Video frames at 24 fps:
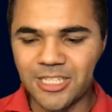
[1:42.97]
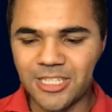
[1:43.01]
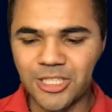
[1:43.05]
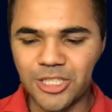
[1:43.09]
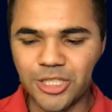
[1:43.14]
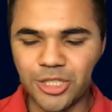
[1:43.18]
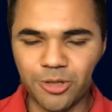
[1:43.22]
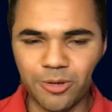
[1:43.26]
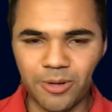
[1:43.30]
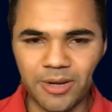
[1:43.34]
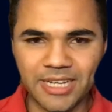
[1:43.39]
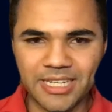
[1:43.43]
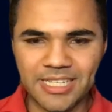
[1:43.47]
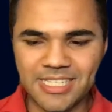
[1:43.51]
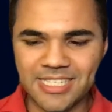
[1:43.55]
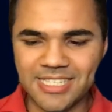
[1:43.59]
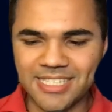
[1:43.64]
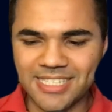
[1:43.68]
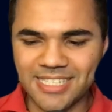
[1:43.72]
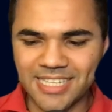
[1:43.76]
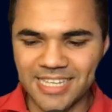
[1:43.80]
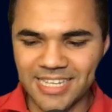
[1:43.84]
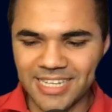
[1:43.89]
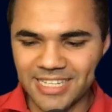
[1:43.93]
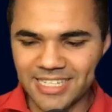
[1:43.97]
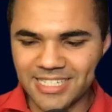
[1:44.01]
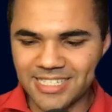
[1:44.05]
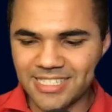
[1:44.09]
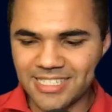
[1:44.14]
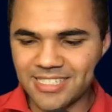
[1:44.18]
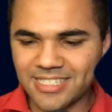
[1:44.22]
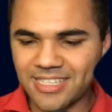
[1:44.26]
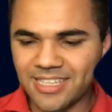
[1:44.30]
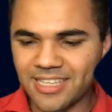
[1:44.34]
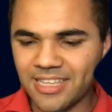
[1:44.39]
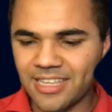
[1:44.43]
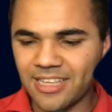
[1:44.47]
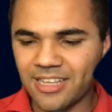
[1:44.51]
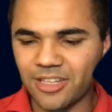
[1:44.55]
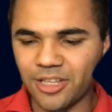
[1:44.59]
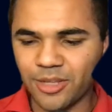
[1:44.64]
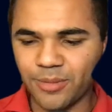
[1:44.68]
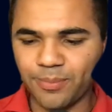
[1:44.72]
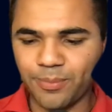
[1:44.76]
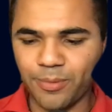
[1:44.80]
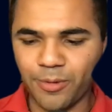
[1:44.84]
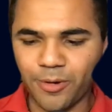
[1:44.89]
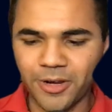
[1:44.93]
Truex 6th,
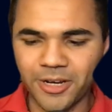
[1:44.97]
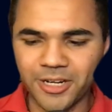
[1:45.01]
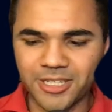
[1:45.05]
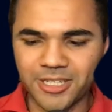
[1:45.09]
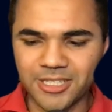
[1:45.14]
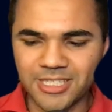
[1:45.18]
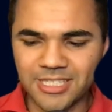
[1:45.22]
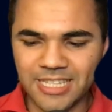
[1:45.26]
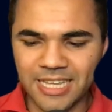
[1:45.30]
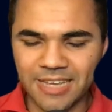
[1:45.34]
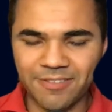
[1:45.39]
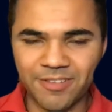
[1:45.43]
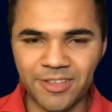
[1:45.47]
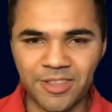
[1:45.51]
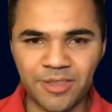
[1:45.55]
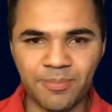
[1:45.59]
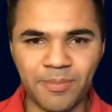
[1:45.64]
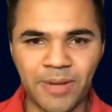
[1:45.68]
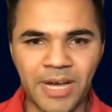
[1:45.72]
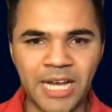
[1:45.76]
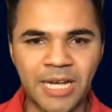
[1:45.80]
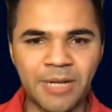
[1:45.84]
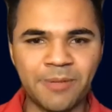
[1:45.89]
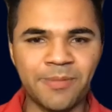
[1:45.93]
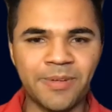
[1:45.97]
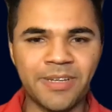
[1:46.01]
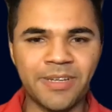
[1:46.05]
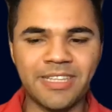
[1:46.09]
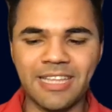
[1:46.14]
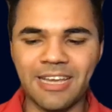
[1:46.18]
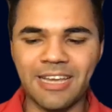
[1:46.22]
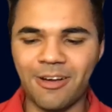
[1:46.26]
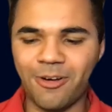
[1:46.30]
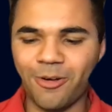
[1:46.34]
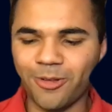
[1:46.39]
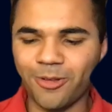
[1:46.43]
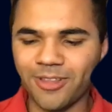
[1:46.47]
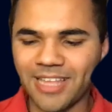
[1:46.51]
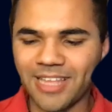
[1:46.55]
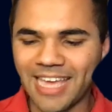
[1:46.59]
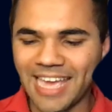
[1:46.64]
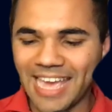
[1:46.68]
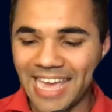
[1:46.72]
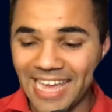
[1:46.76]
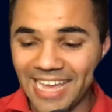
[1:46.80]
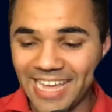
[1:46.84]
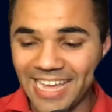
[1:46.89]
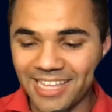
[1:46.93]
Clint Bowyer 7th, Michael McDowell
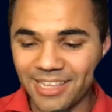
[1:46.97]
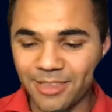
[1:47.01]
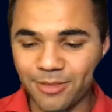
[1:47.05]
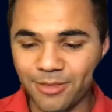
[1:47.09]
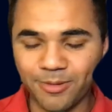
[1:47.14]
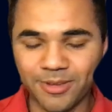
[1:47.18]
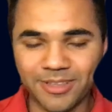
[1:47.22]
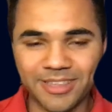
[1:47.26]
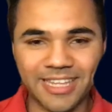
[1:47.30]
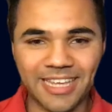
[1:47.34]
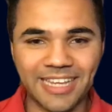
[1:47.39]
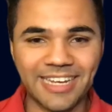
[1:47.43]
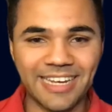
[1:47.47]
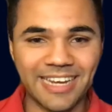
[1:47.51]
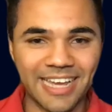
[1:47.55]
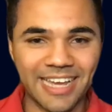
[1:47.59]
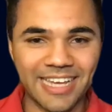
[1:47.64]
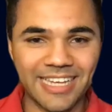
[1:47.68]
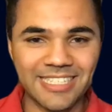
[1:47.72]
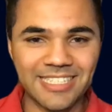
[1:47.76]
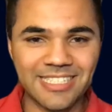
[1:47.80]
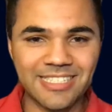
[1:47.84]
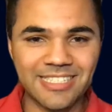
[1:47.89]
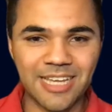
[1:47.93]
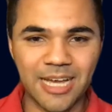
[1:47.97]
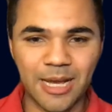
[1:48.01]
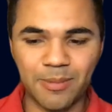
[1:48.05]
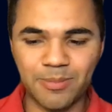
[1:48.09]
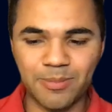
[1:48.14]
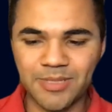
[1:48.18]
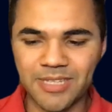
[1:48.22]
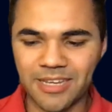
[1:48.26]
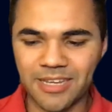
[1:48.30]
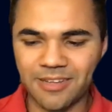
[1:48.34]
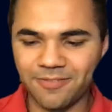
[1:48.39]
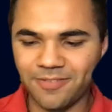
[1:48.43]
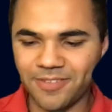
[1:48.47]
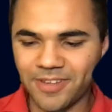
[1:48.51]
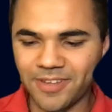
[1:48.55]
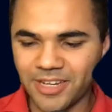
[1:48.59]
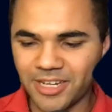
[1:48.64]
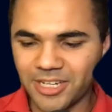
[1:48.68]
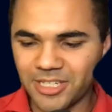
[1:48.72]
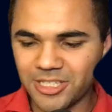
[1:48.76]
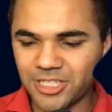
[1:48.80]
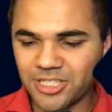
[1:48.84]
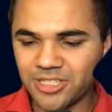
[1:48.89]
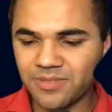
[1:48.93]
8th with a nice top 10
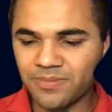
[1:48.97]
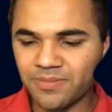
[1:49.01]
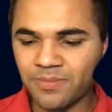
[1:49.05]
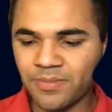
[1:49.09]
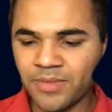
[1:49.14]
finish.